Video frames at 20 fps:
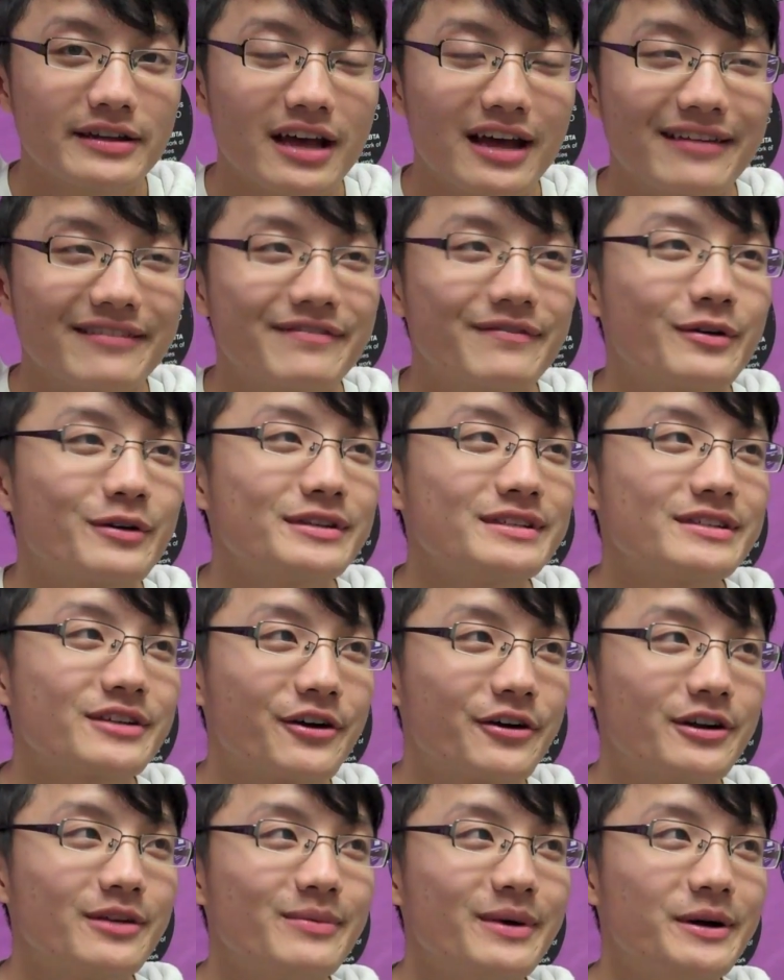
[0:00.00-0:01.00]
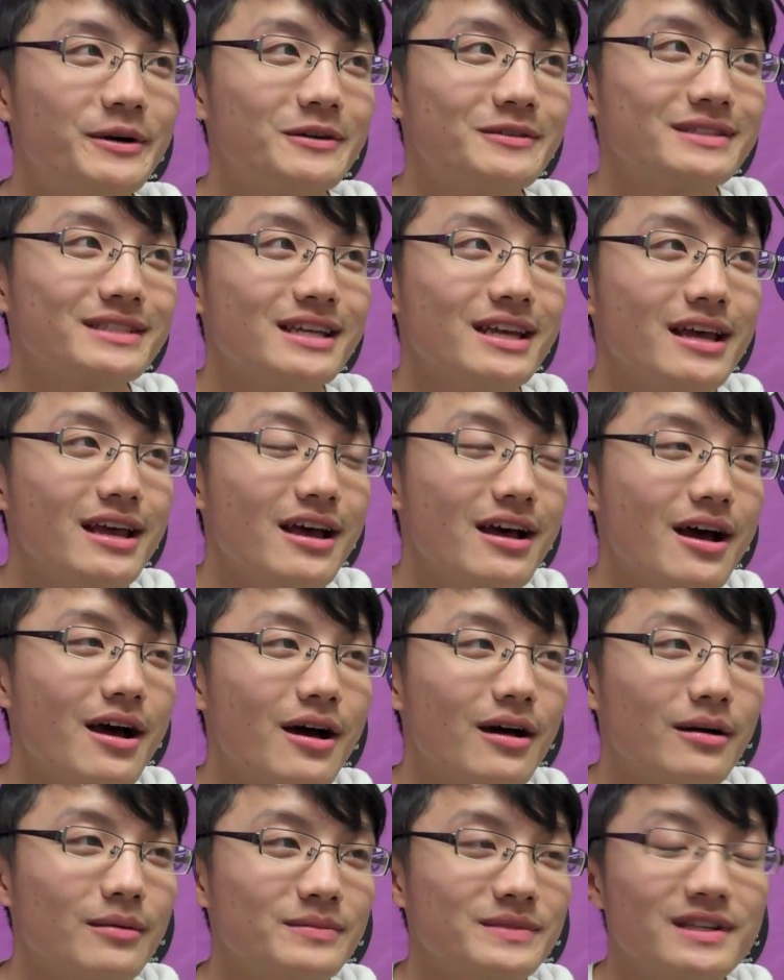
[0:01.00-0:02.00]
I first heard about
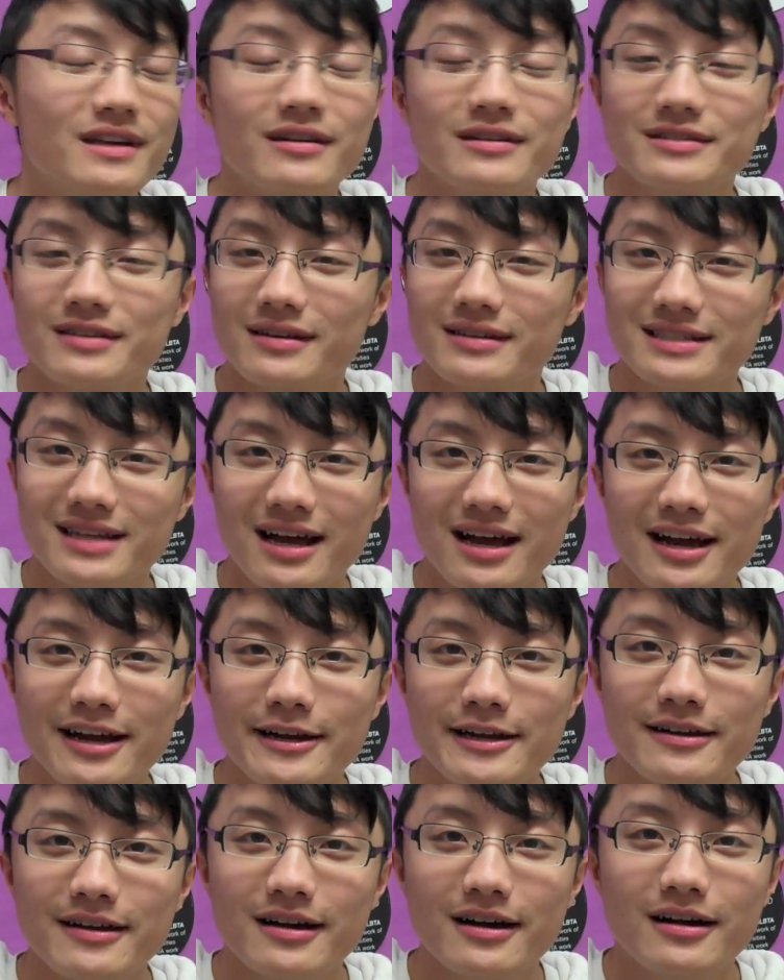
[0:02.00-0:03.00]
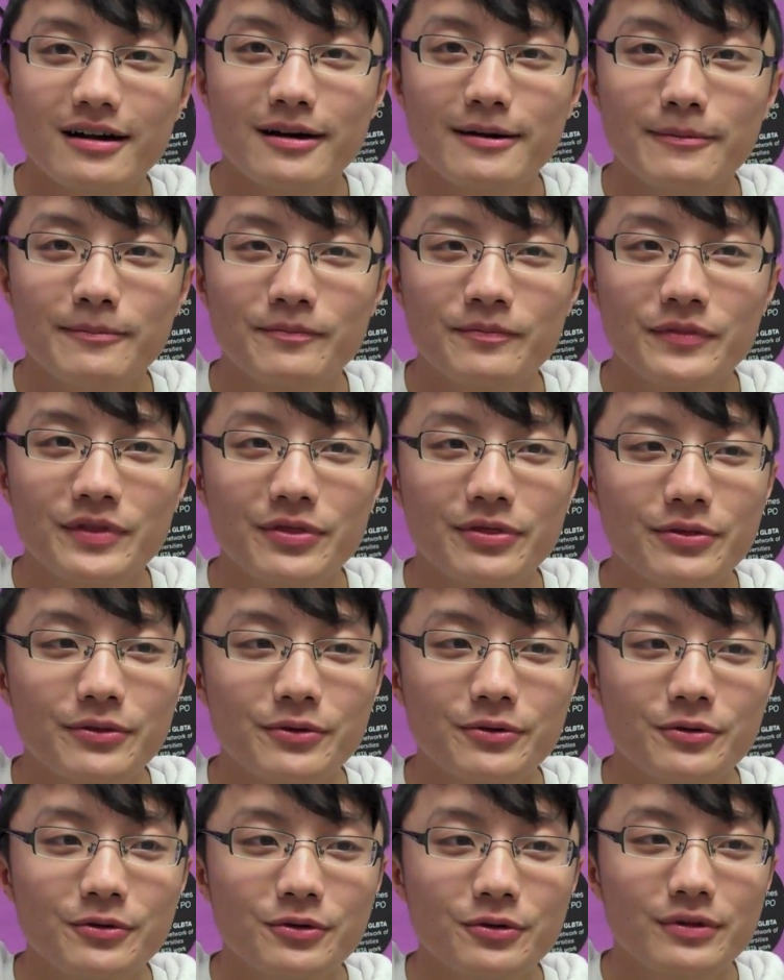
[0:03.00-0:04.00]
um, Tongues Untied um,
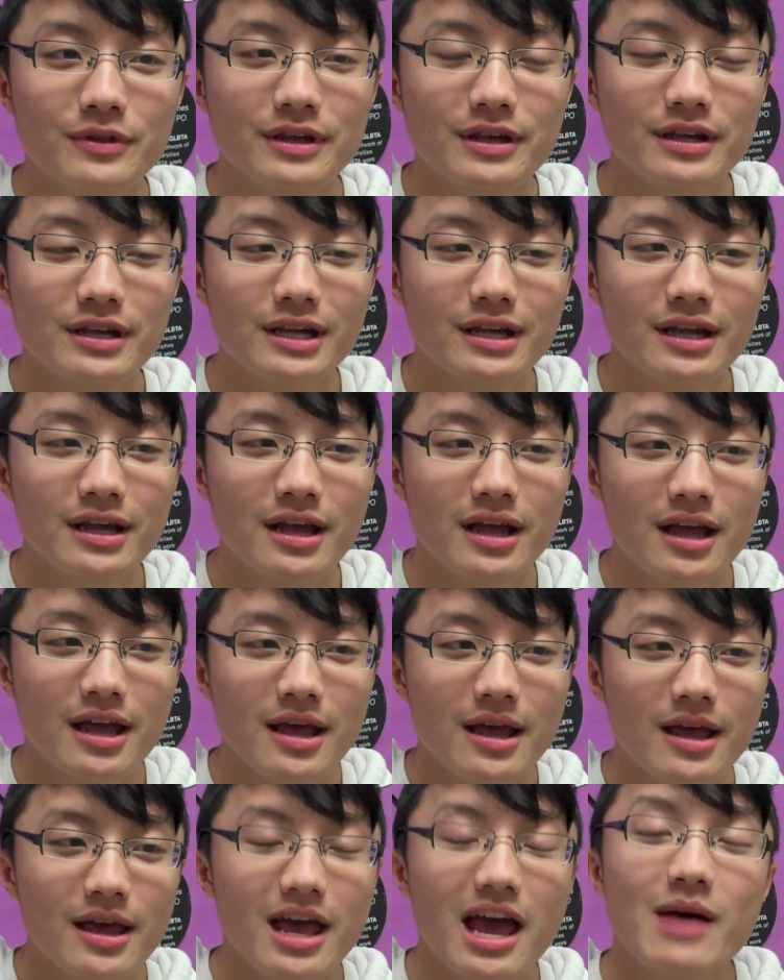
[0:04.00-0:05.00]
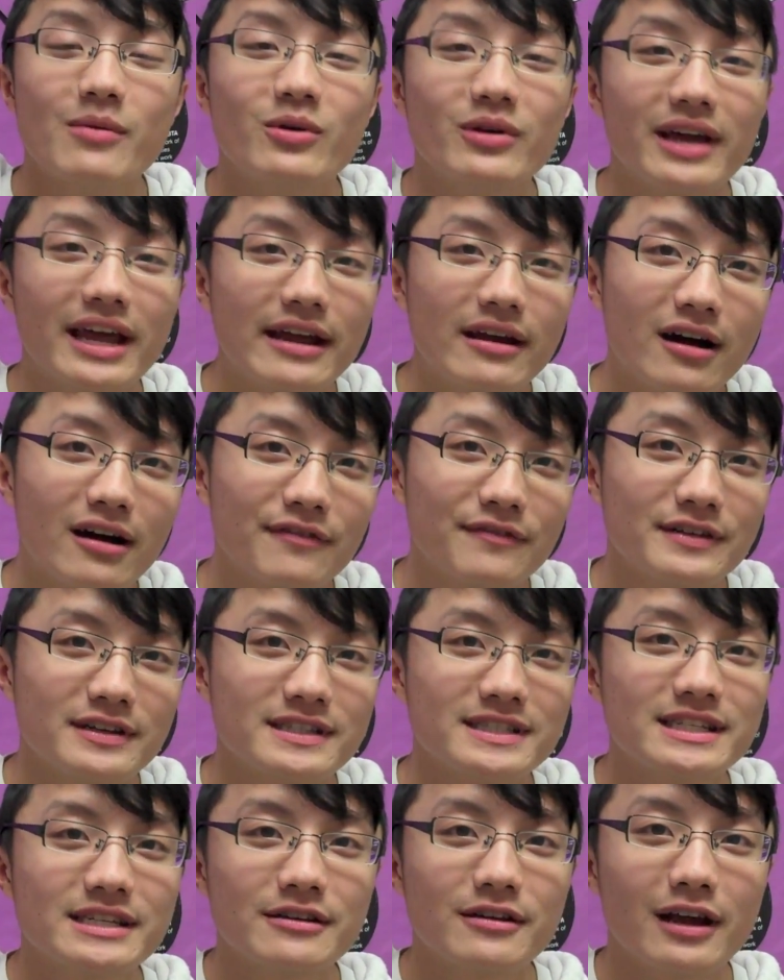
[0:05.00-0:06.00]
through the MLK
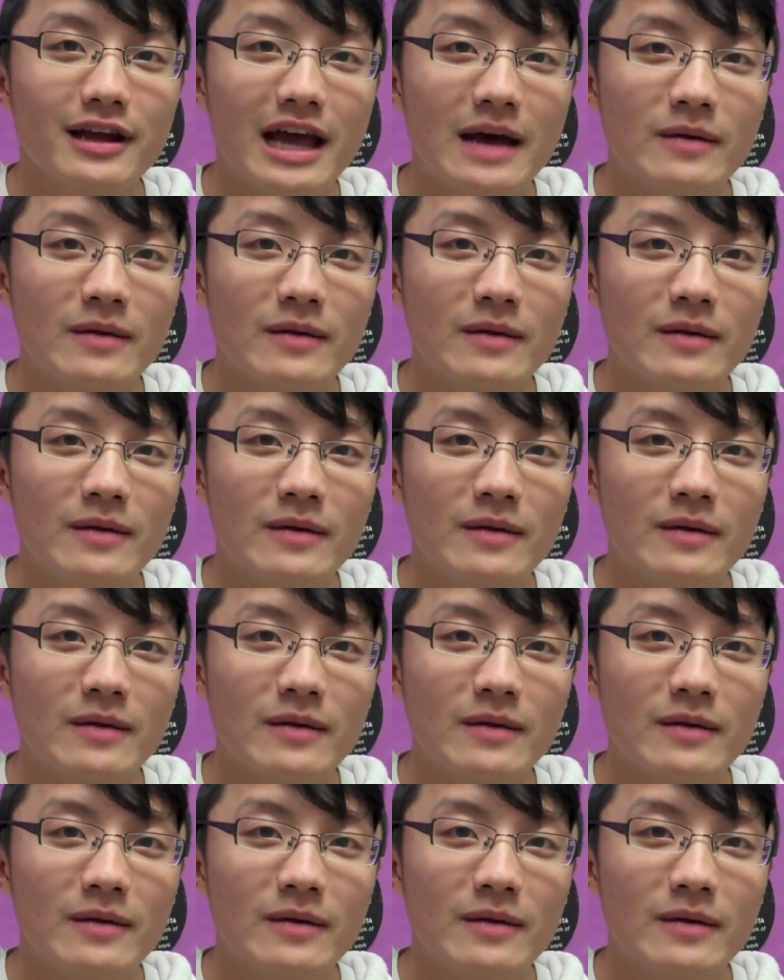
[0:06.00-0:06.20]
office here at